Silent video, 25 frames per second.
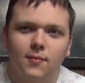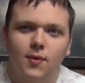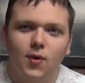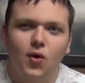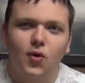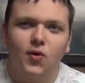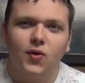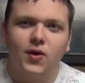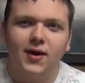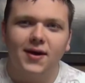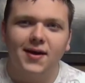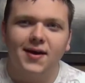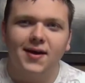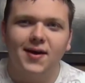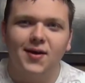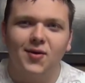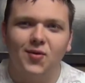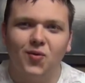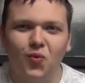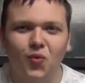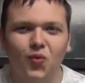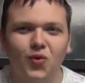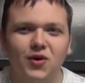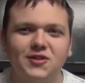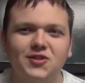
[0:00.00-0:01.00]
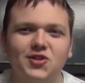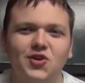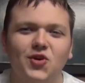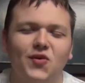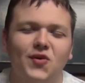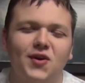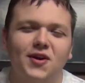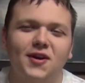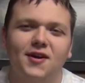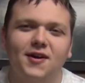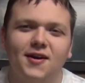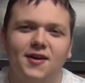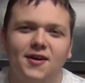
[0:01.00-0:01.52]
Okay, what's
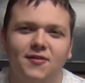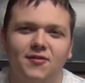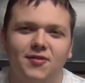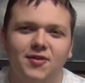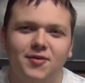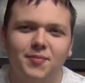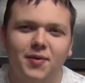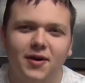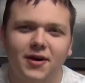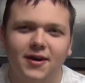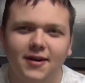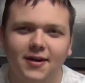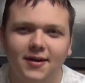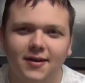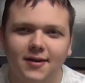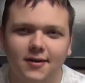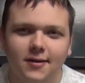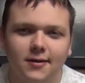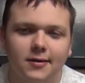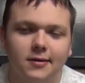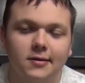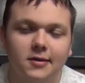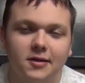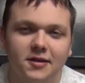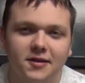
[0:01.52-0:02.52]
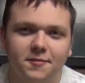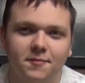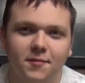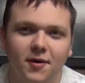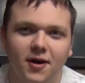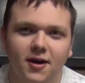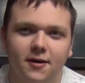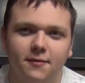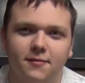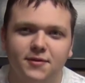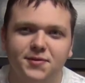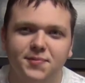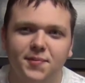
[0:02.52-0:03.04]
going on, everybody? My
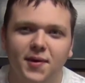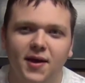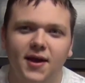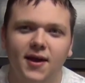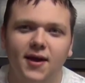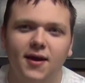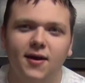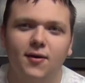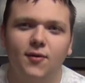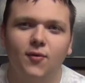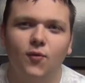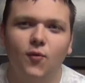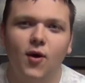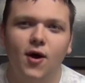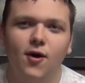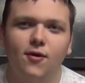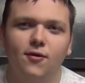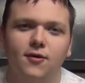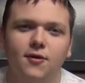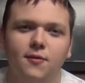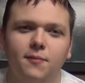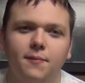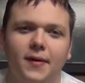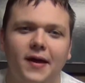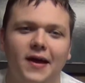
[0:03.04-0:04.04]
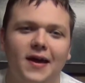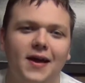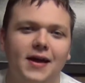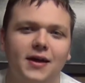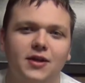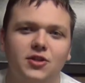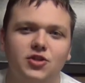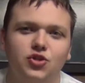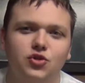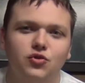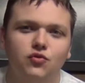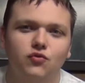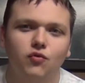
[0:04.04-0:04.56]
name is Mang. Welcome
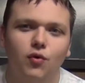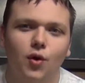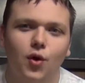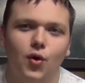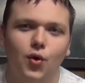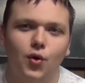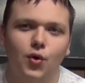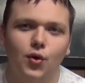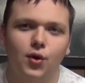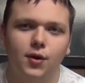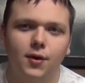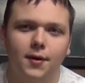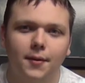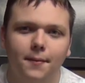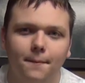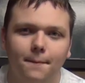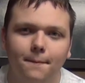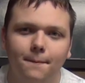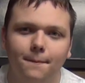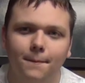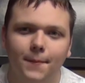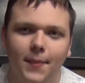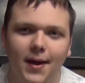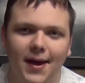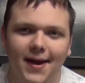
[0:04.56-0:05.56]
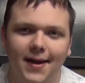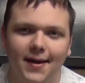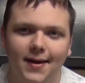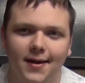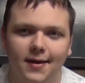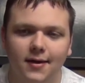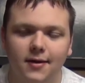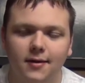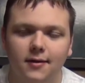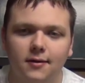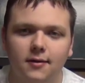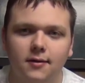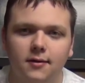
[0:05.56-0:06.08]
back to Roll
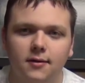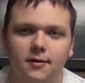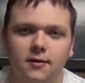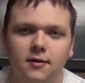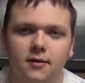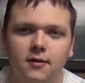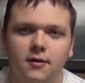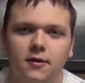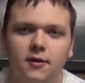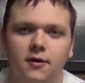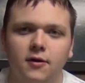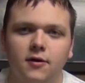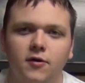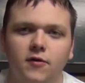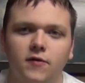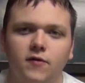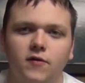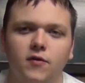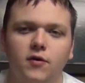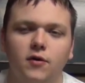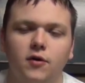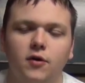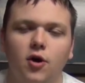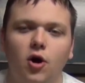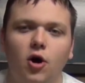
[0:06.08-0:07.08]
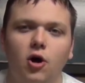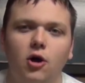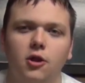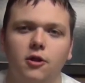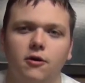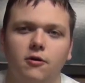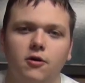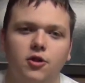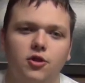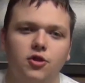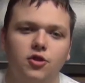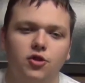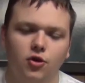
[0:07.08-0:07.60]
Mangging for Call of
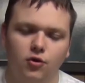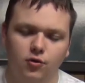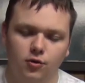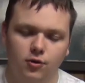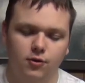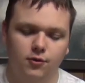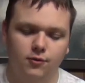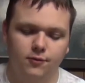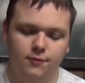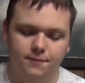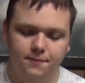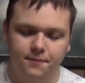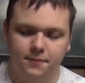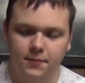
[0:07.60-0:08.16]
Cthulhu.